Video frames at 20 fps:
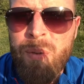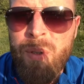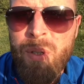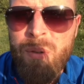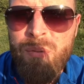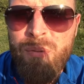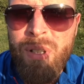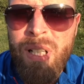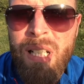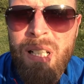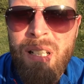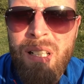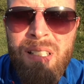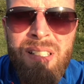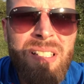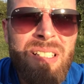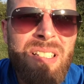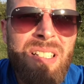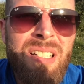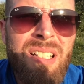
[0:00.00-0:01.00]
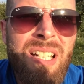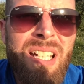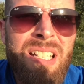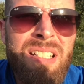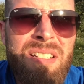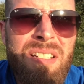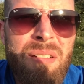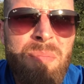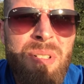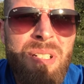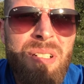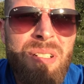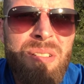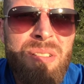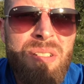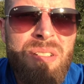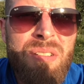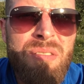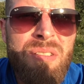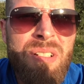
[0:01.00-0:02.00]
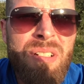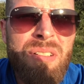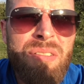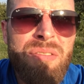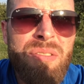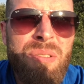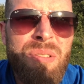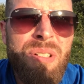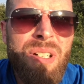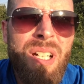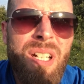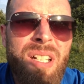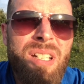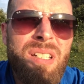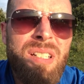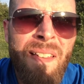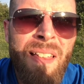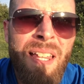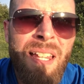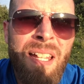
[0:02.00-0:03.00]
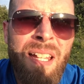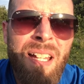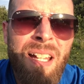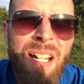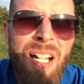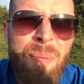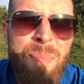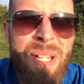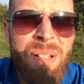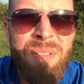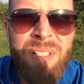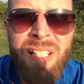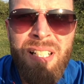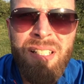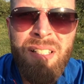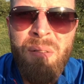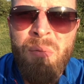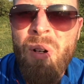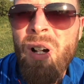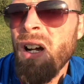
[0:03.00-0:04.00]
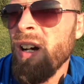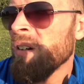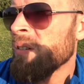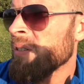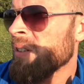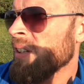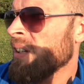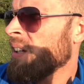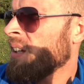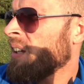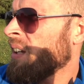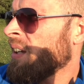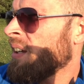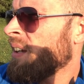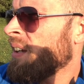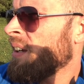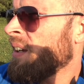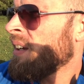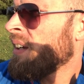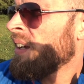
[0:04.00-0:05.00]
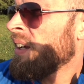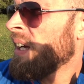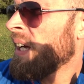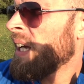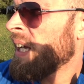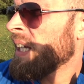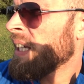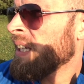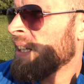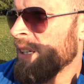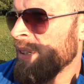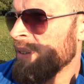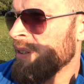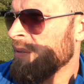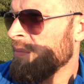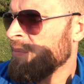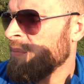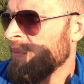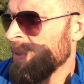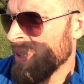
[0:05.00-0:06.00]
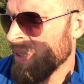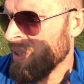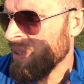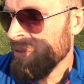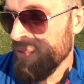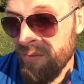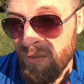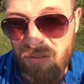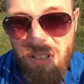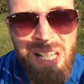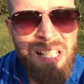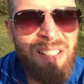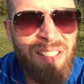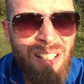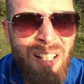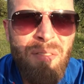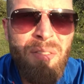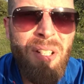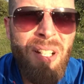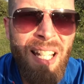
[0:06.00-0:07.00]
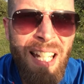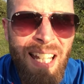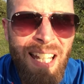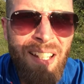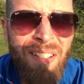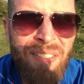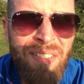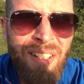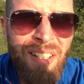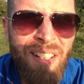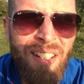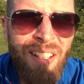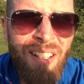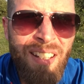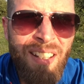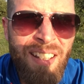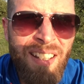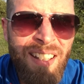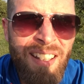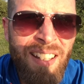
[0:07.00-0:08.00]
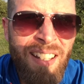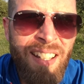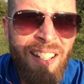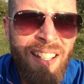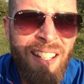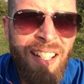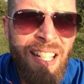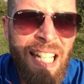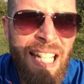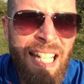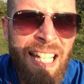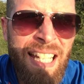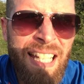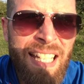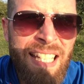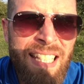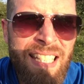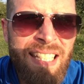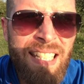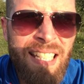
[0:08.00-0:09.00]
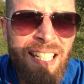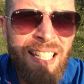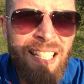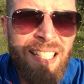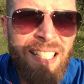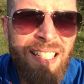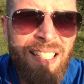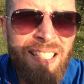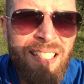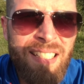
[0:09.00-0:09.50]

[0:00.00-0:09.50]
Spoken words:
you're realising that actually I'm a lot stronger for it. I'm now telling the world, including friends that I've got left, that